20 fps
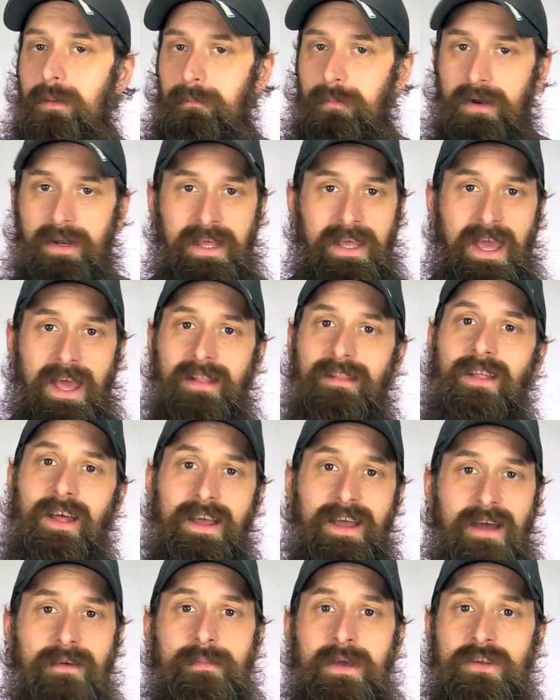But again,
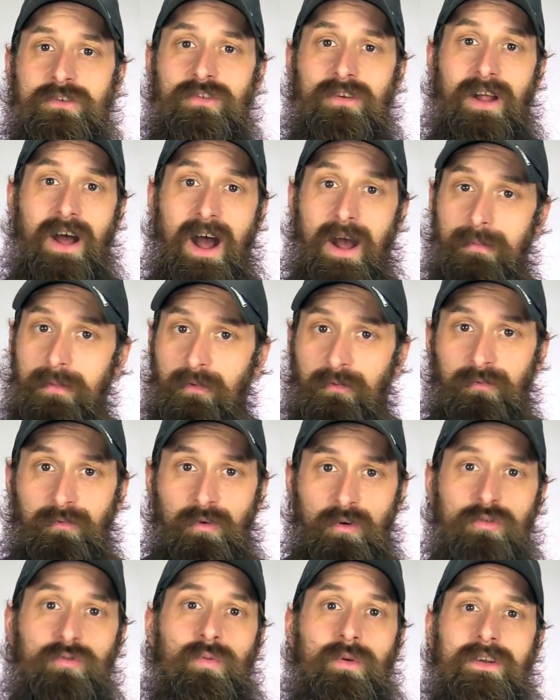like I mentioned, I'm the
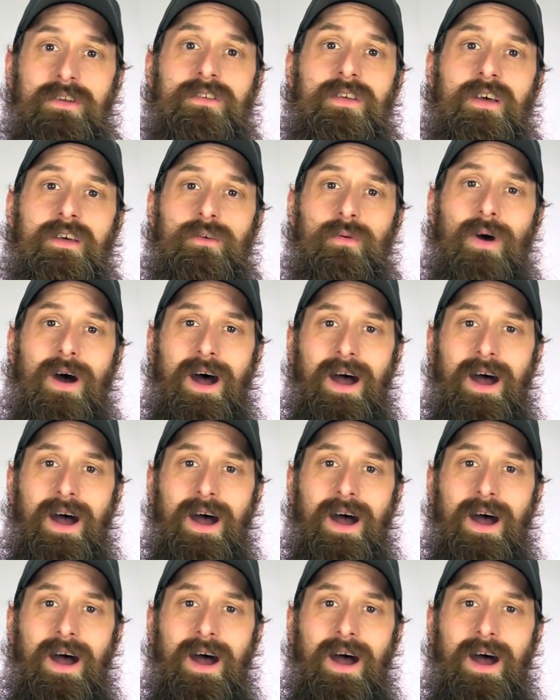first one to tell you